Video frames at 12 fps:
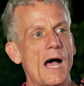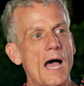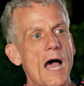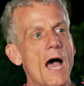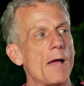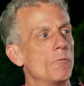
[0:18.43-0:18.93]

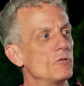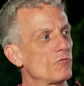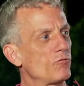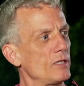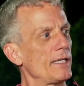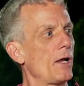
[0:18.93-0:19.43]
I
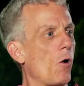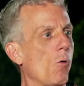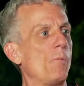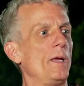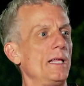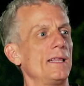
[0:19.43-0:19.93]
was really
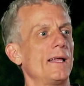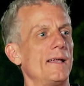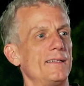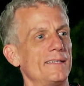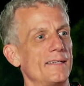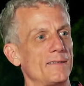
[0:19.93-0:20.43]
hoping
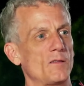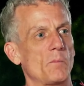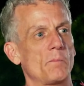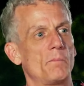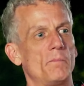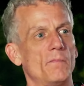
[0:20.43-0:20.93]
that
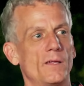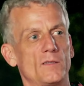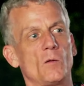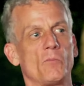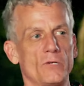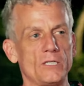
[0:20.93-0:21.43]

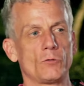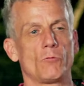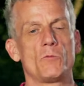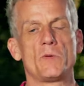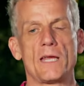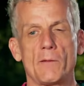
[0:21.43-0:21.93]
the preacher
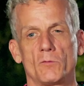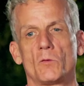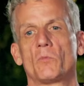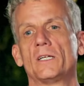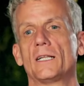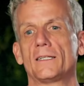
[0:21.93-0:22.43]
would be able
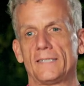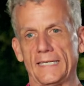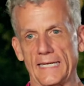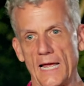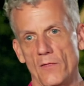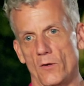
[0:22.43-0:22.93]
to bring that
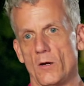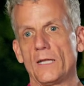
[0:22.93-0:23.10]
together.